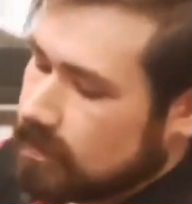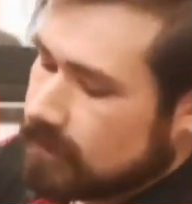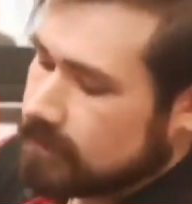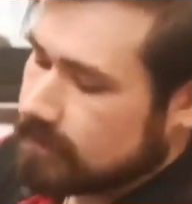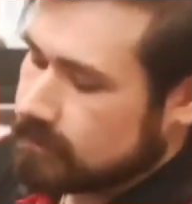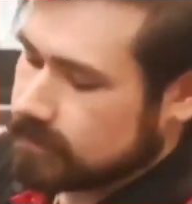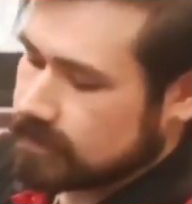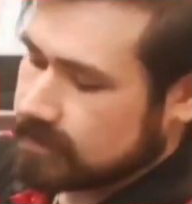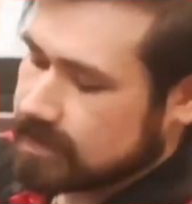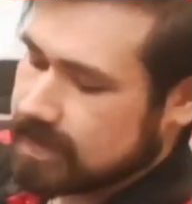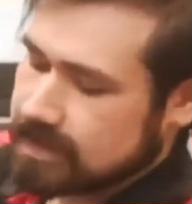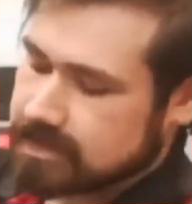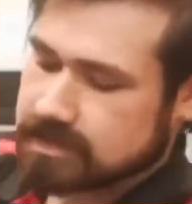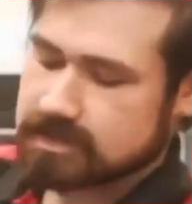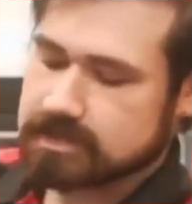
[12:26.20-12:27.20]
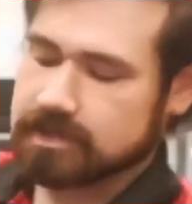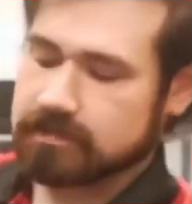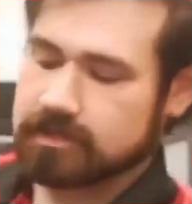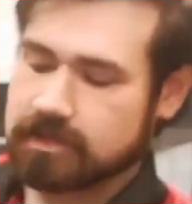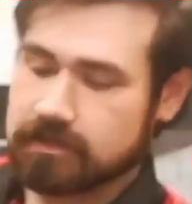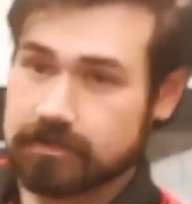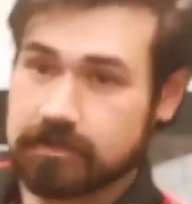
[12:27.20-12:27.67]
There are gaskets
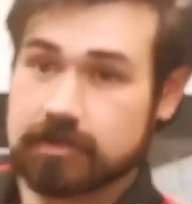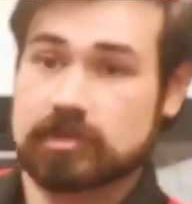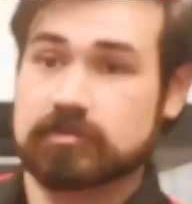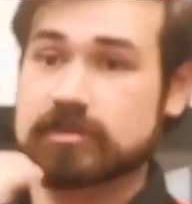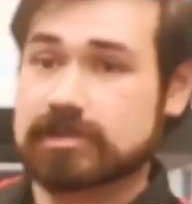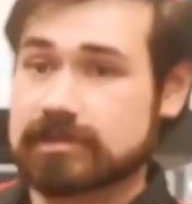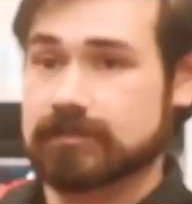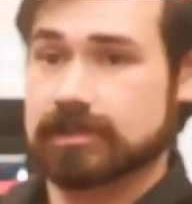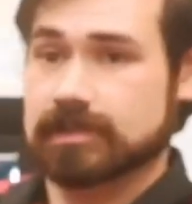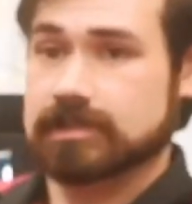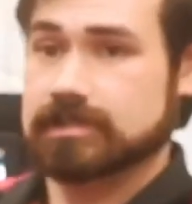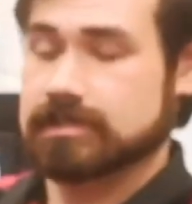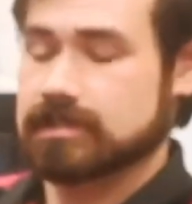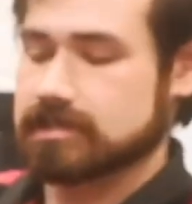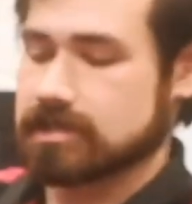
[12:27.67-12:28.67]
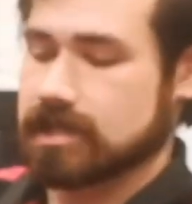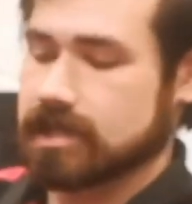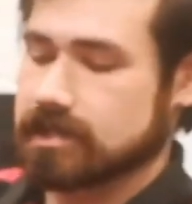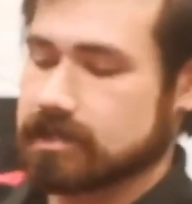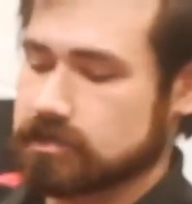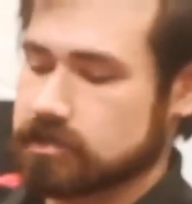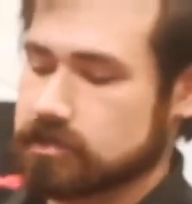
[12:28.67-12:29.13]
down here that are specifically
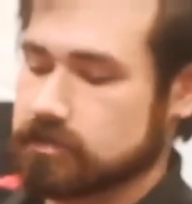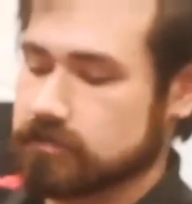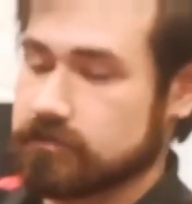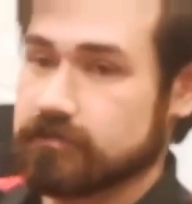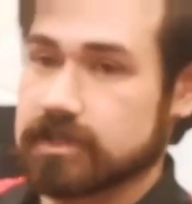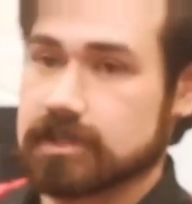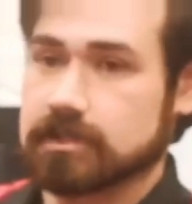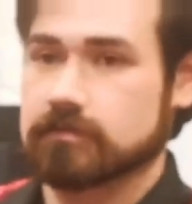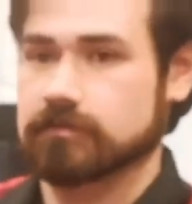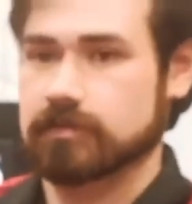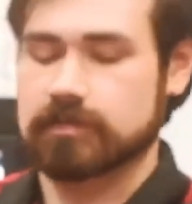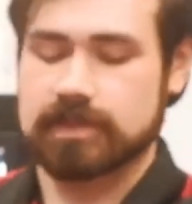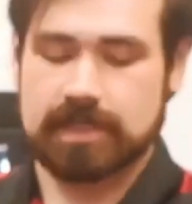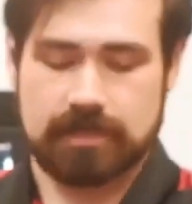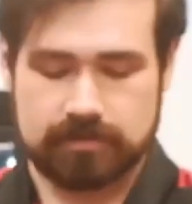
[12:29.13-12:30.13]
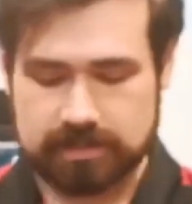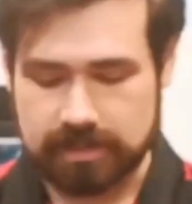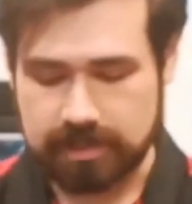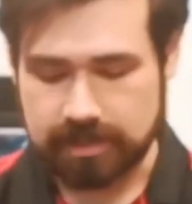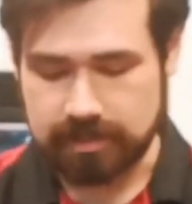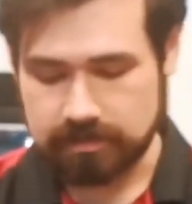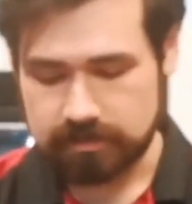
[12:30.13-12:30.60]
designed to feed from the
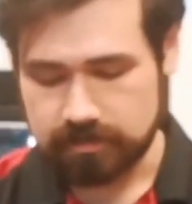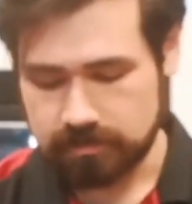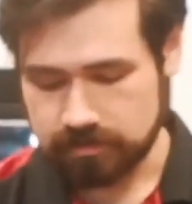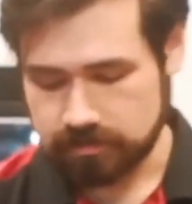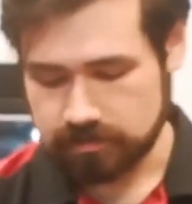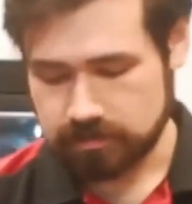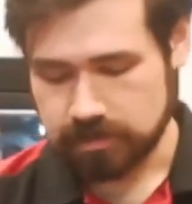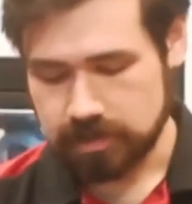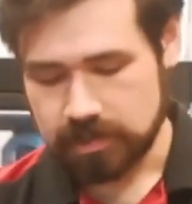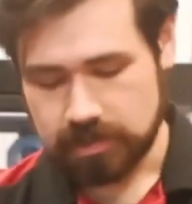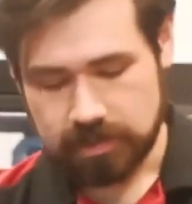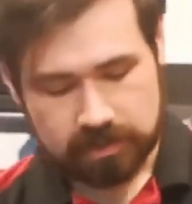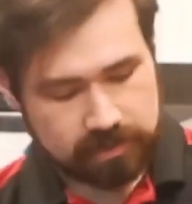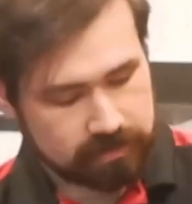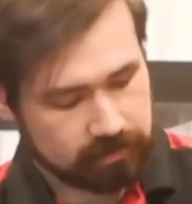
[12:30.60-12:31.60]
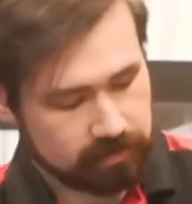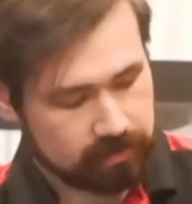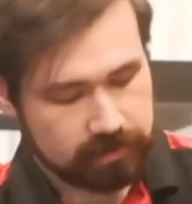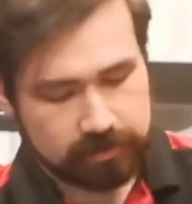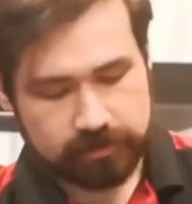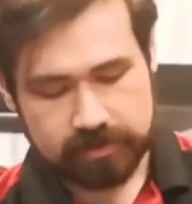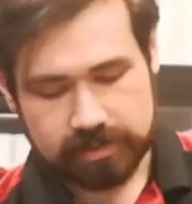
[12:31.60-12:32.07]
outside. So
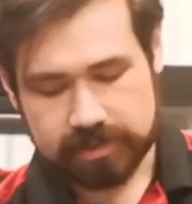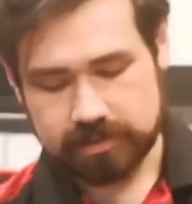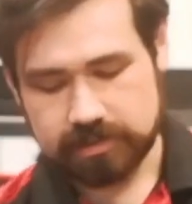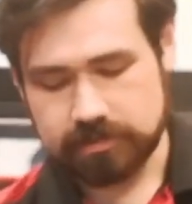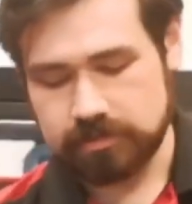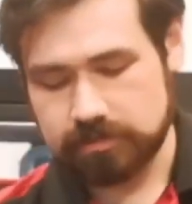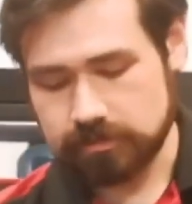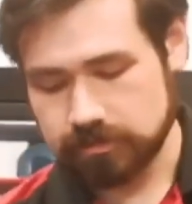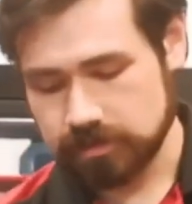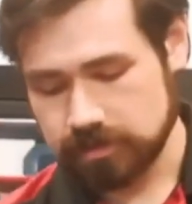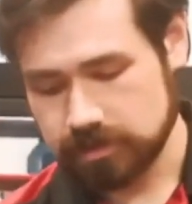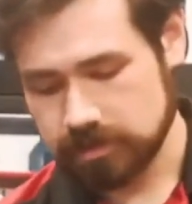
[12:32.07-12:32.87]
all you would need to do